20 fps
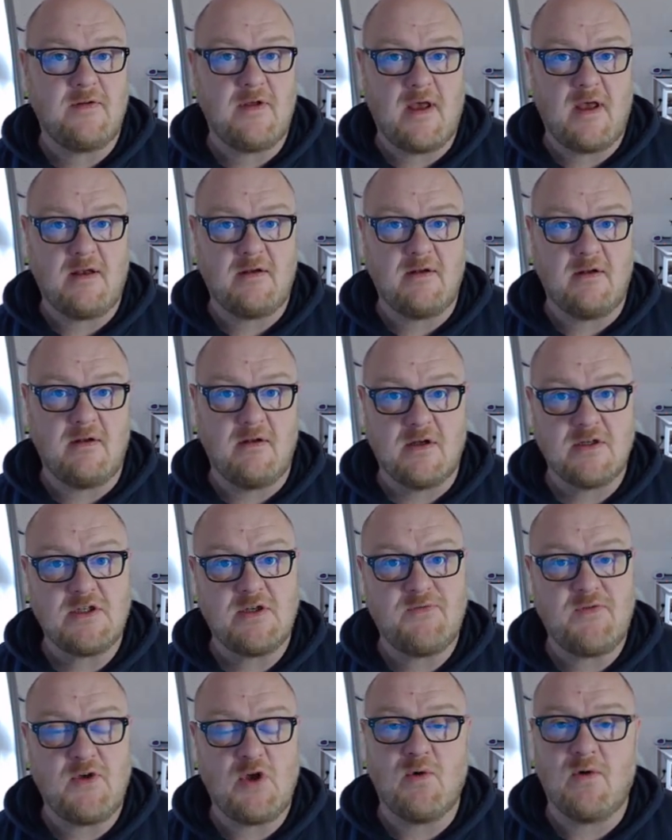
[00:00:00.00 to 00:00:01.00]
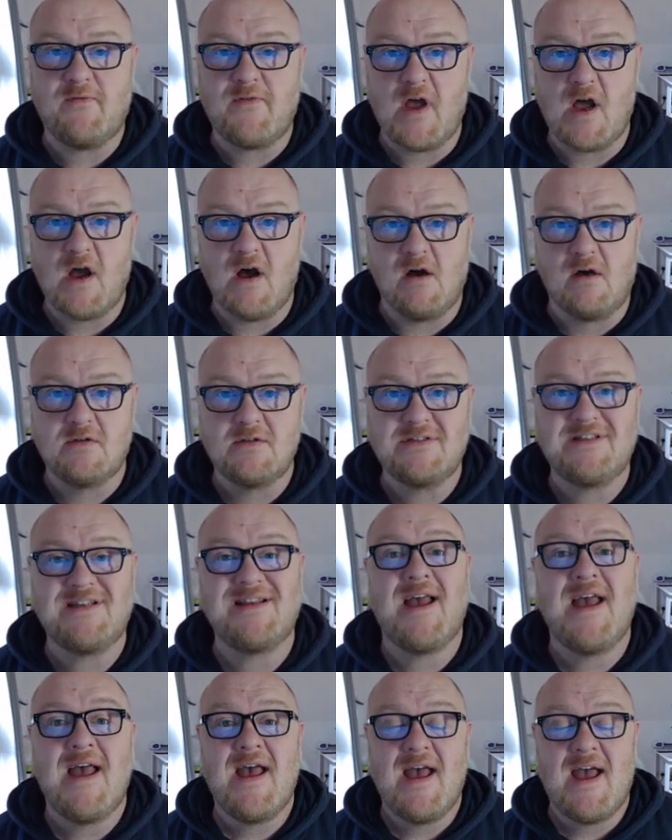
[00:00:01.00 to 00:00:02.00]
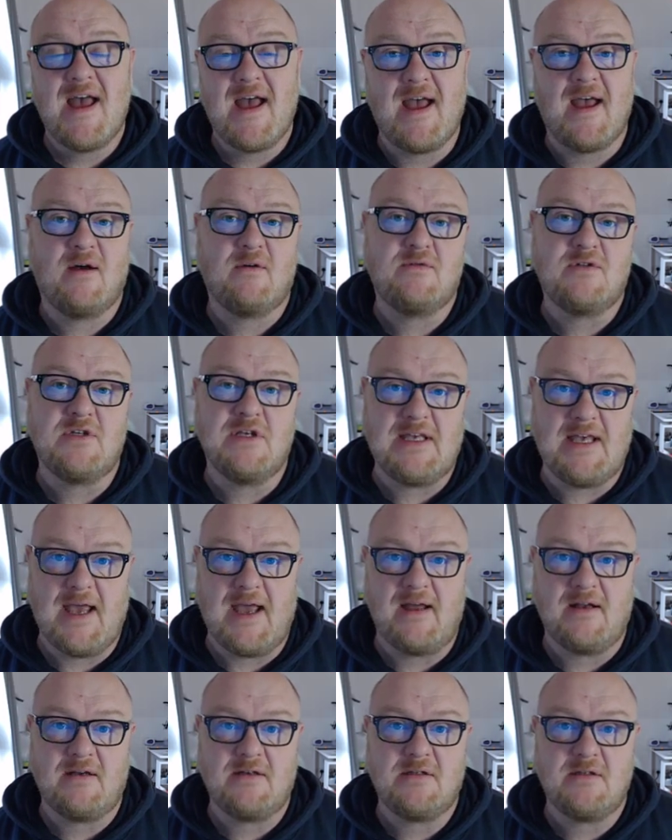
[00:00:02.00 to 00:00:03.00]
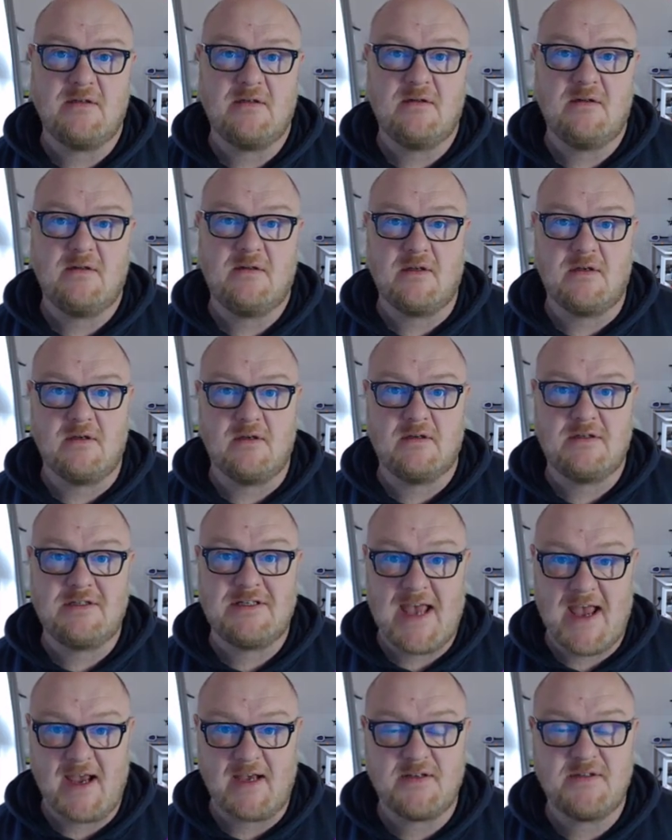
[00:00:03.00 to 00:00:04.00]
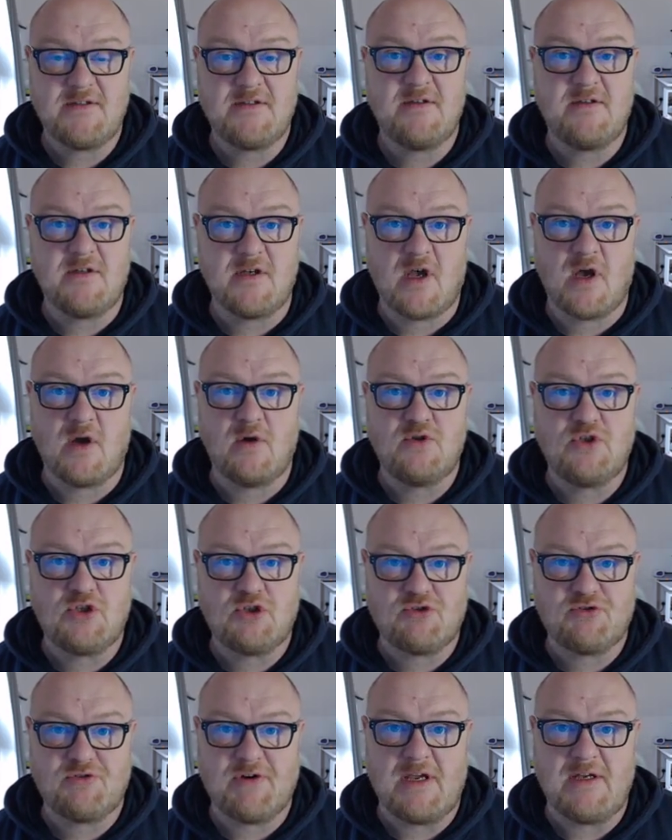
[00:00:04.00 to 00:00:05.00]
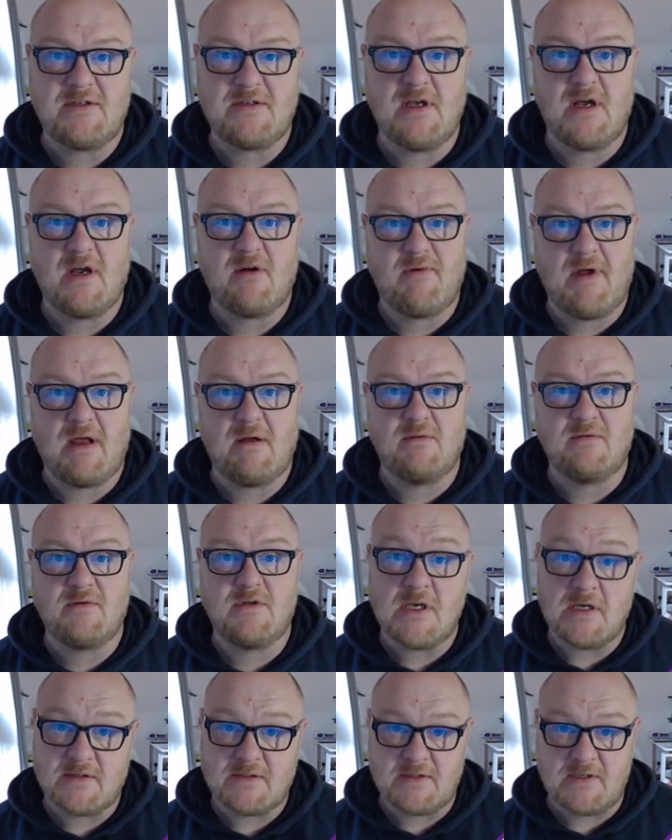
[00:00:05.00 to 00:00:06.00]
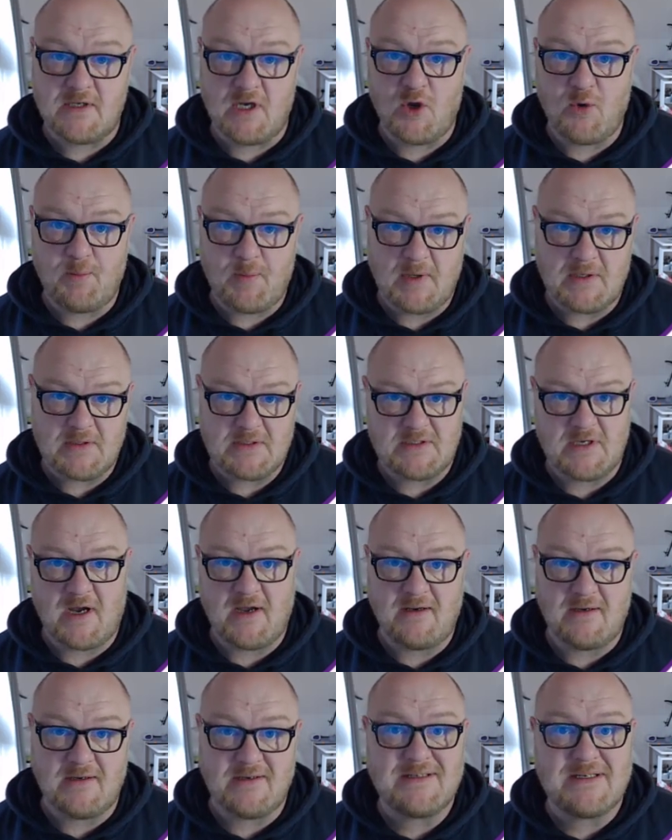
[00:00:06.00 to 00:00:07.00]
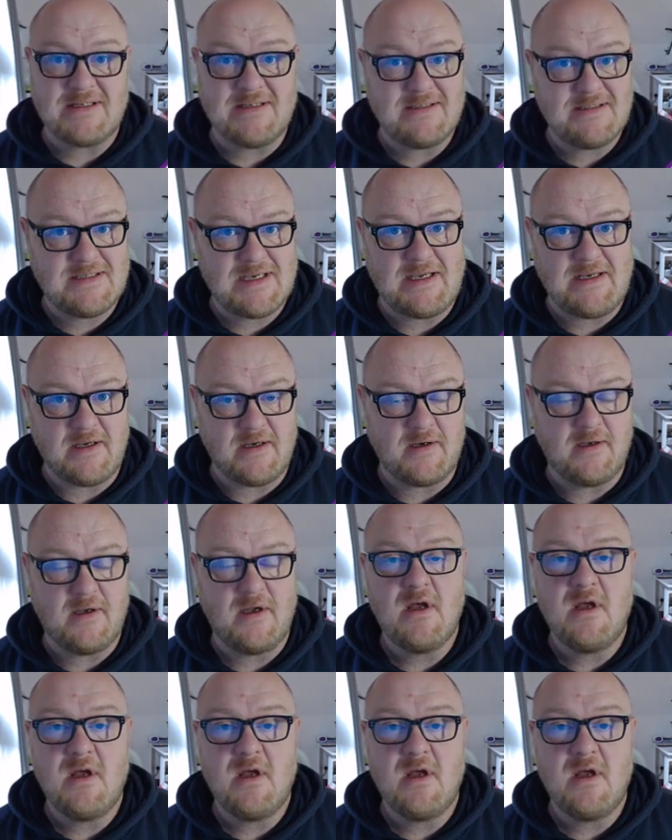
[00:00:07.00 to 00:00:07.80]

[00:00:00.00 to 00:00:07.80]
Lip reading: and a lot of you have asked how to get the text to go straight around a slope-sided container.